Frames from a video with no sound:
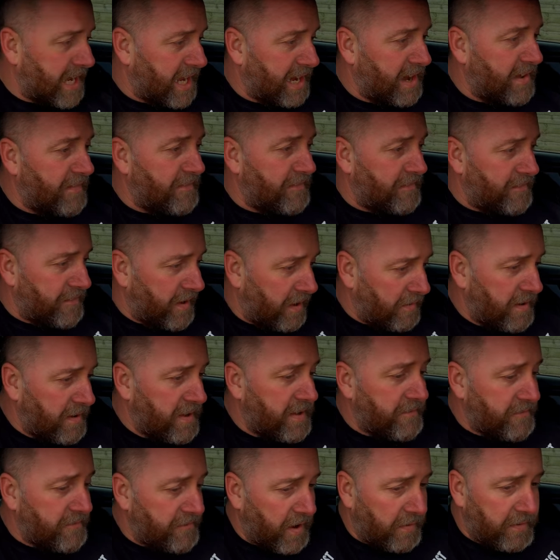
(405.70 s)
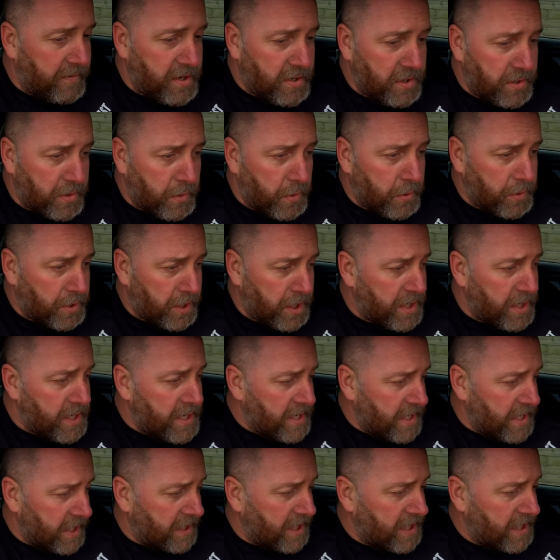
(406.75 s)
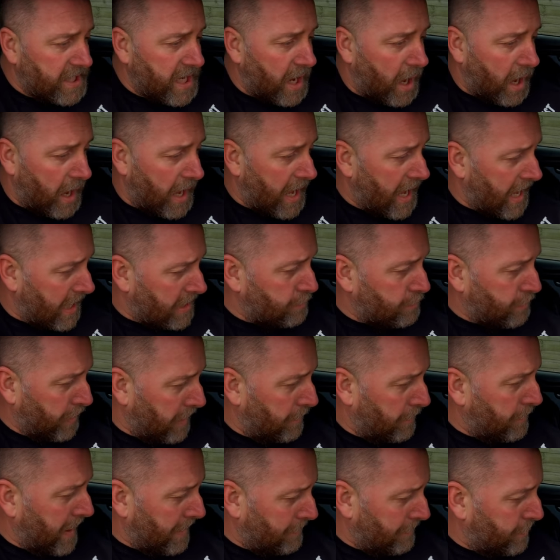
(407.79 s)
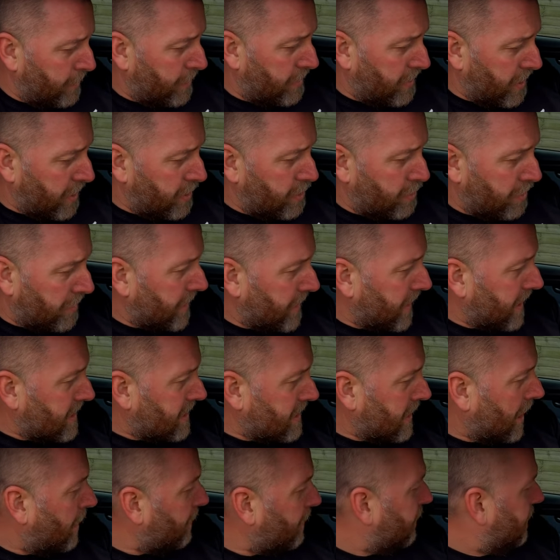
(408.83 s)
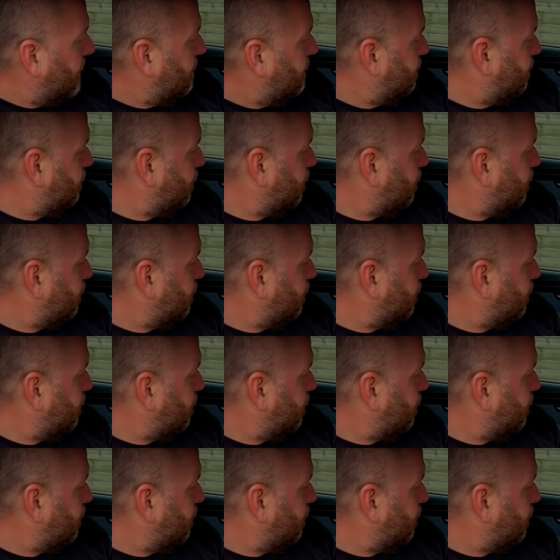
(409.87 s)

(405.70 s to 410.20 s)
in very, very good order. This car has been pampered during its life.